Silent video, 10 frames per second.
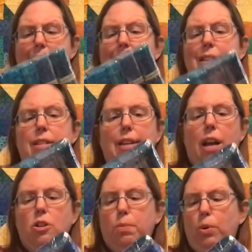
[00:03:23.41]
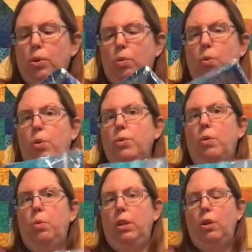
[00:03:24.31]
Stash Builder rolls
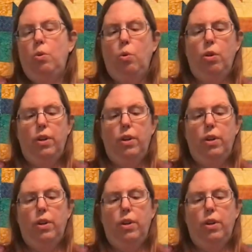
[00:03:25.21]
are really cool.